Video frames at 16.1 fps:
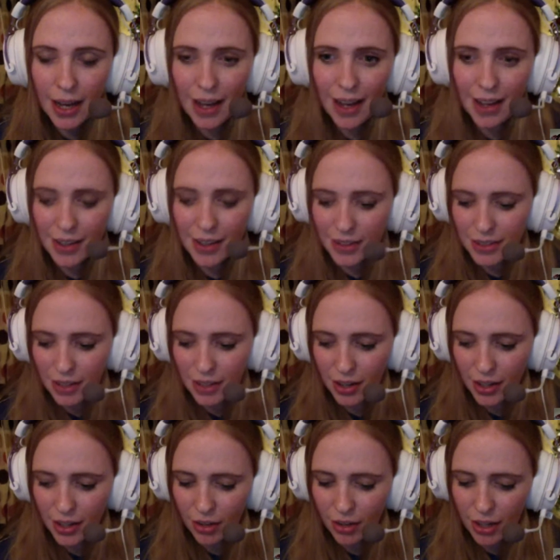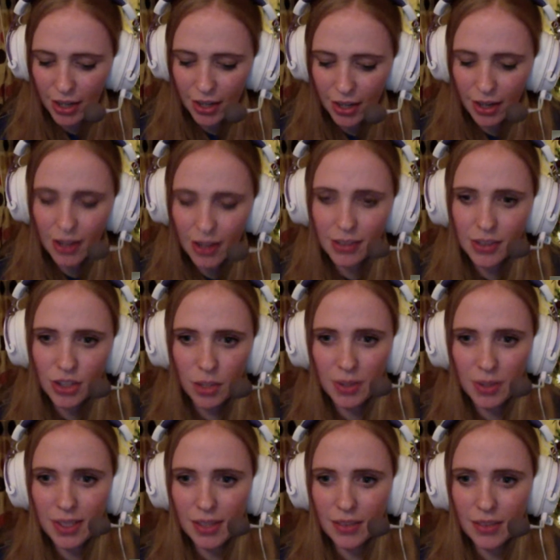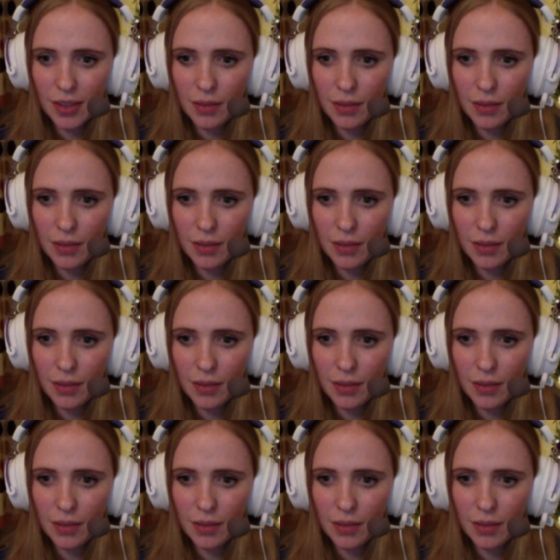Sorry, Greg. I'll show myself out.